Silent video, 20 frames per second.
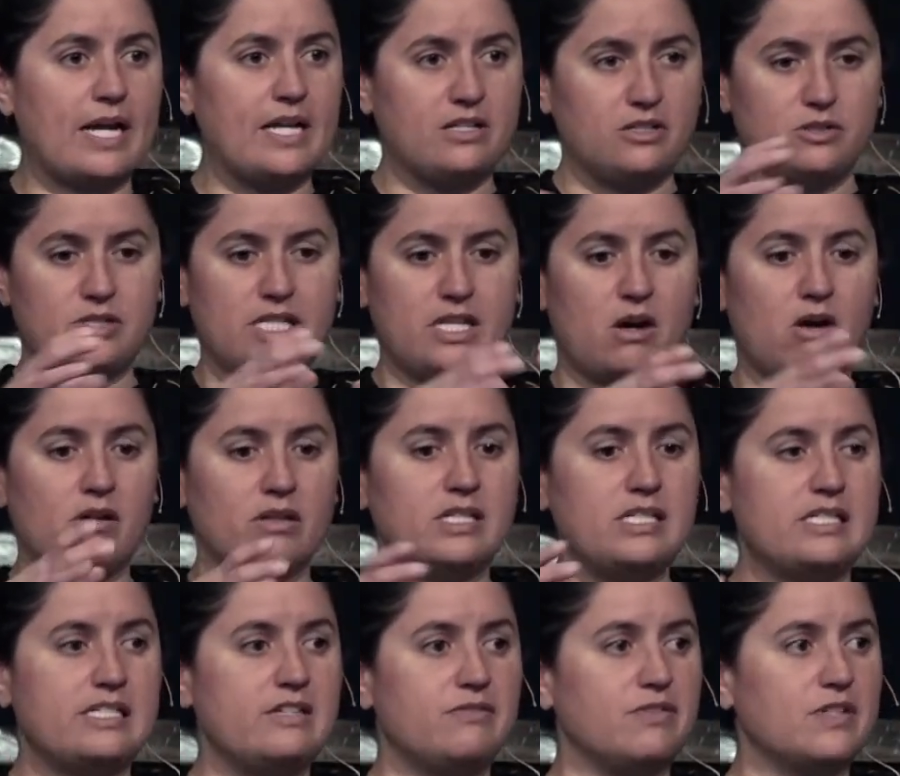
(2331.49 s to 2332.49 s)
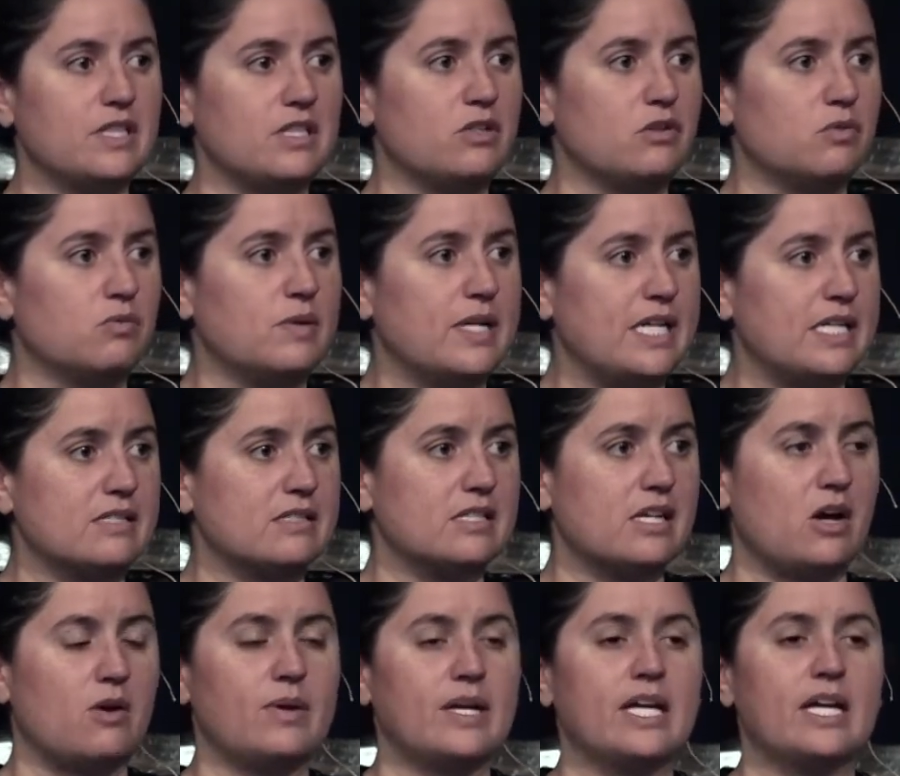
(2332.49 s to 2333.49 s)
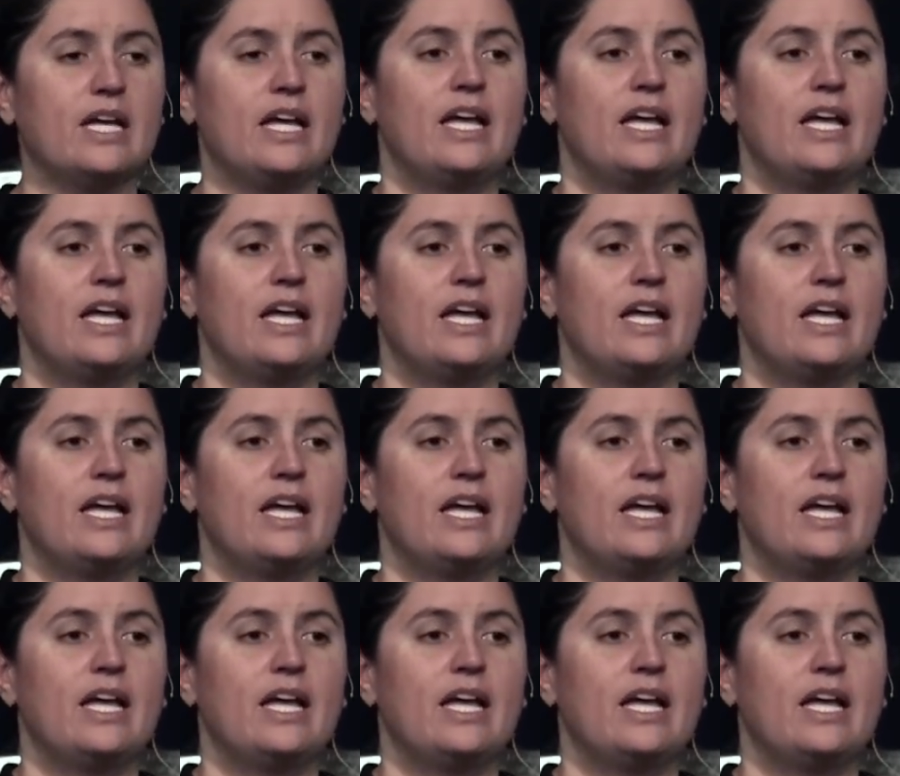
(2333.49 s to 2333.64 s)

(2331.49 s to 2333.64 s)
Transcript: And you see all these different little rings going.